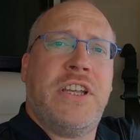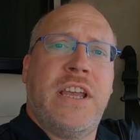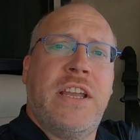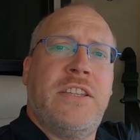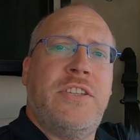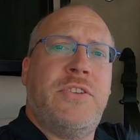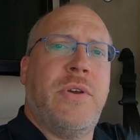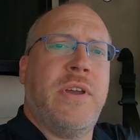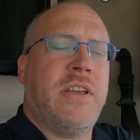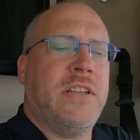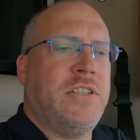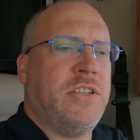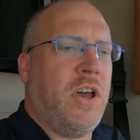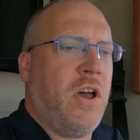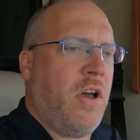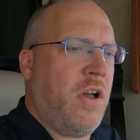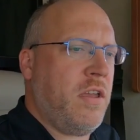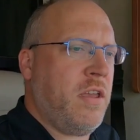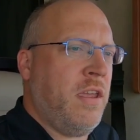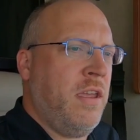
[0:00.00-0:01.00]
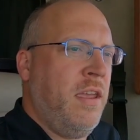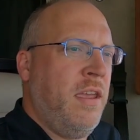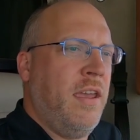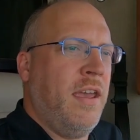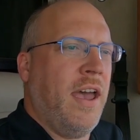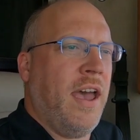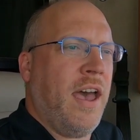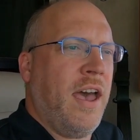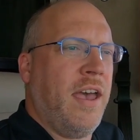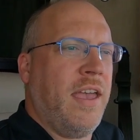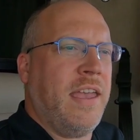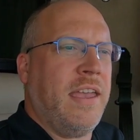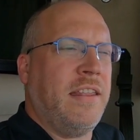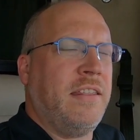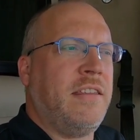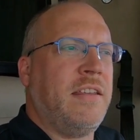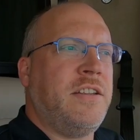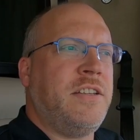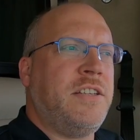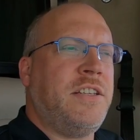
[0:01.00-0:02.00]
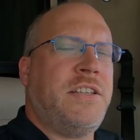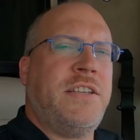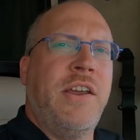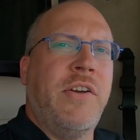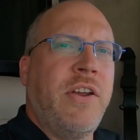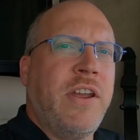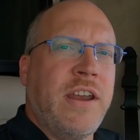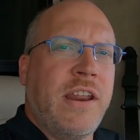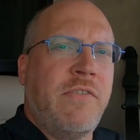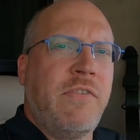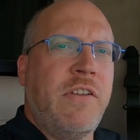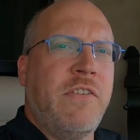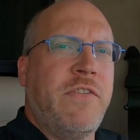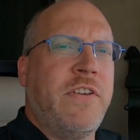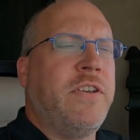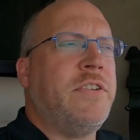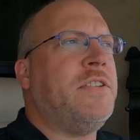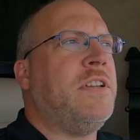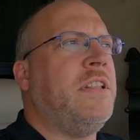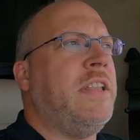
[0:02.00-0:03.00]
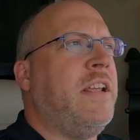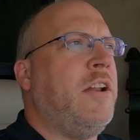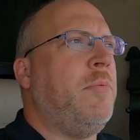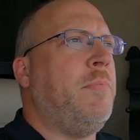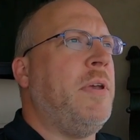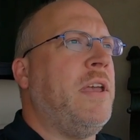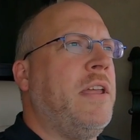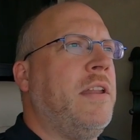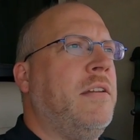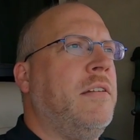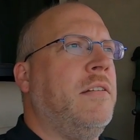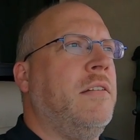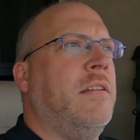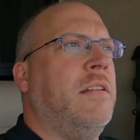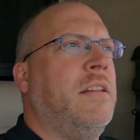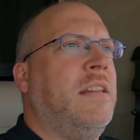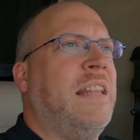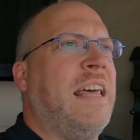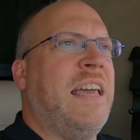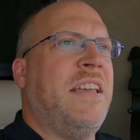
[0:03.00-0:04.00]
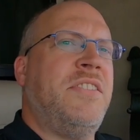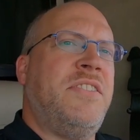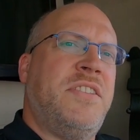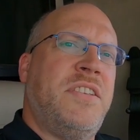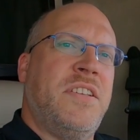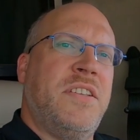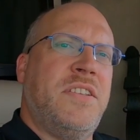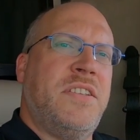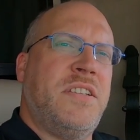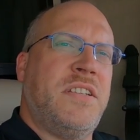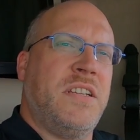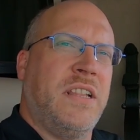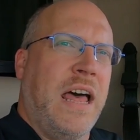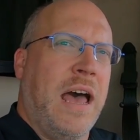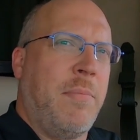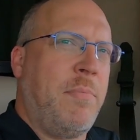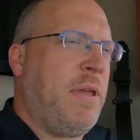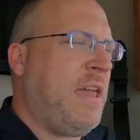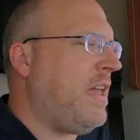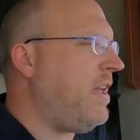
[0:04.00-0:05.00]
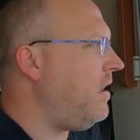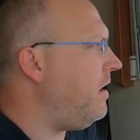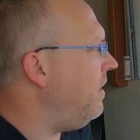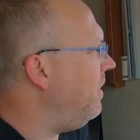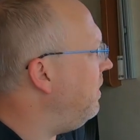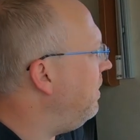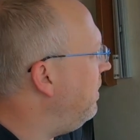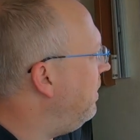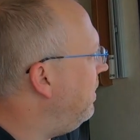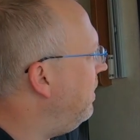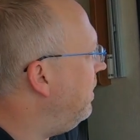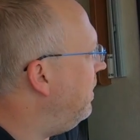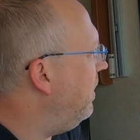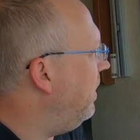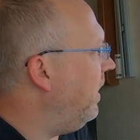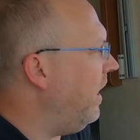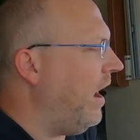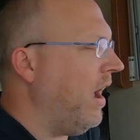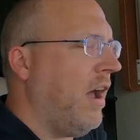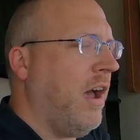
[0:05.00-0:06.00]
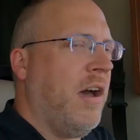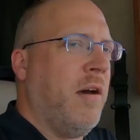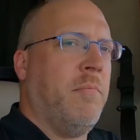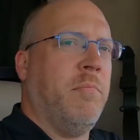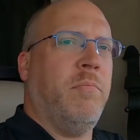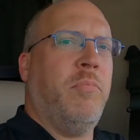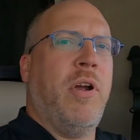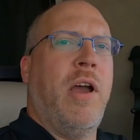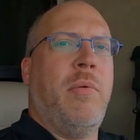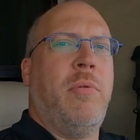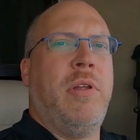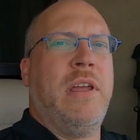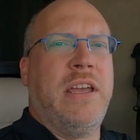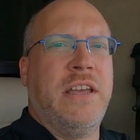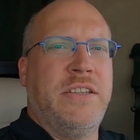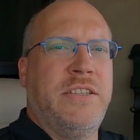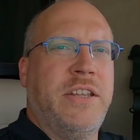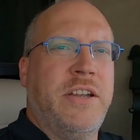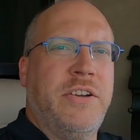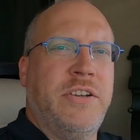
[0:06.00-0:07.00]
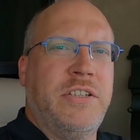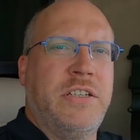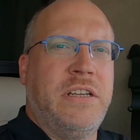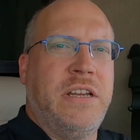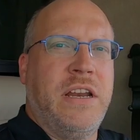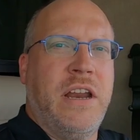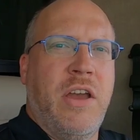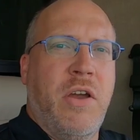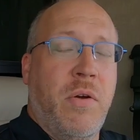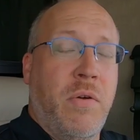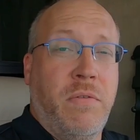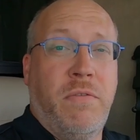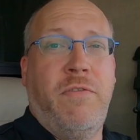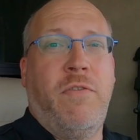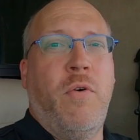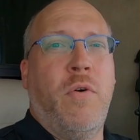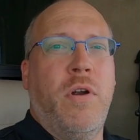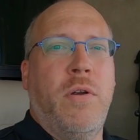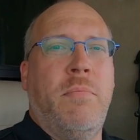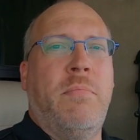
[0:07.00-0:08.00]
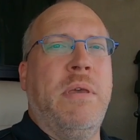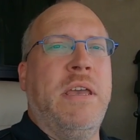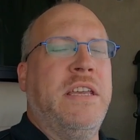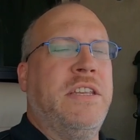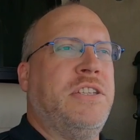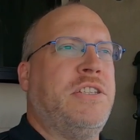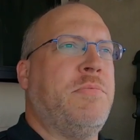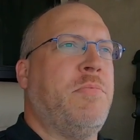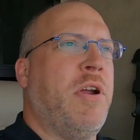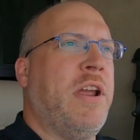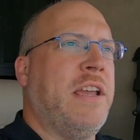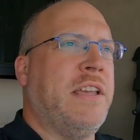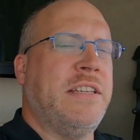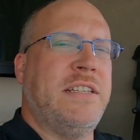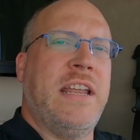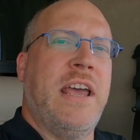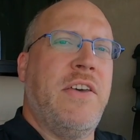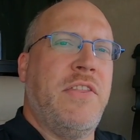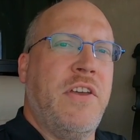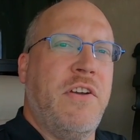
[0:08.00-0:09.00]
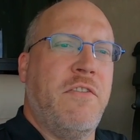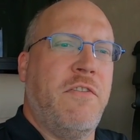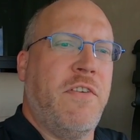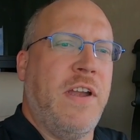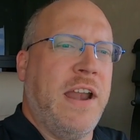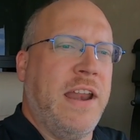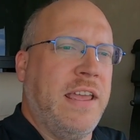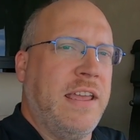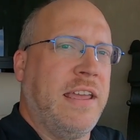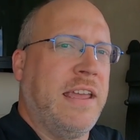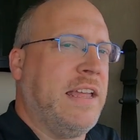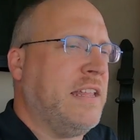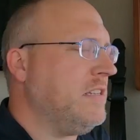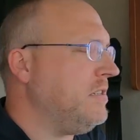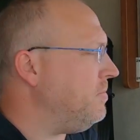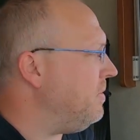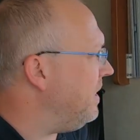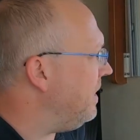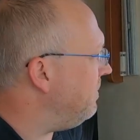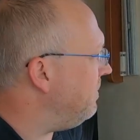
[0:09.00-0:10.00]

a second so I can talk. The steering definitely feels a little bit less sloppy. Probably because there's, you know, four big springs down there fighting against